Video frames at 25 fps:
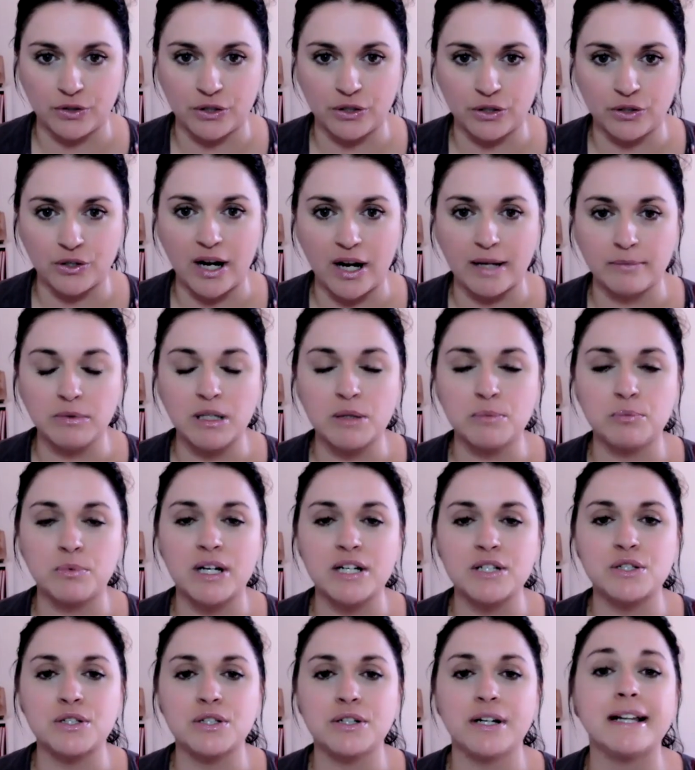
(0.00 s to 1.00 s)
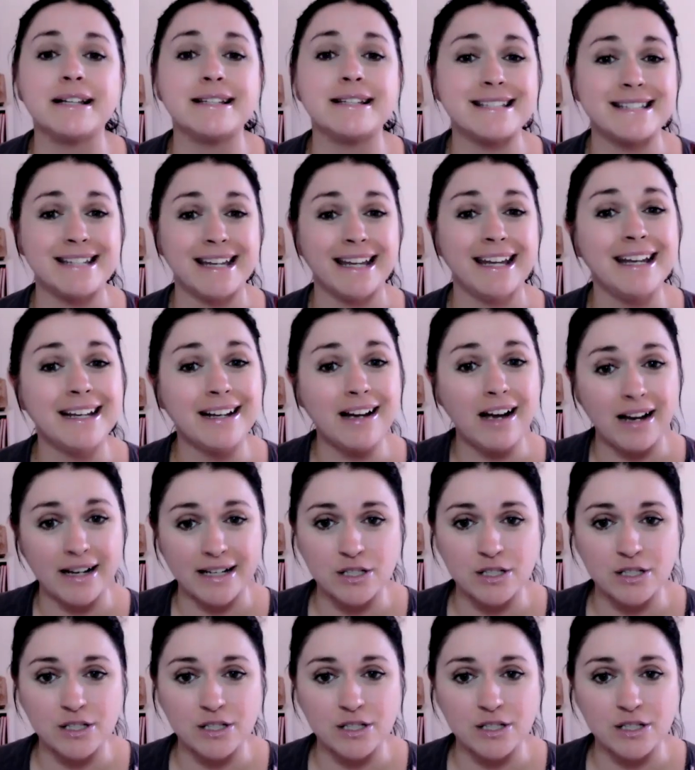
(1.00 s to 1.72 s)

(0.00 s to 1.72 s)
for your high blood pressure and staying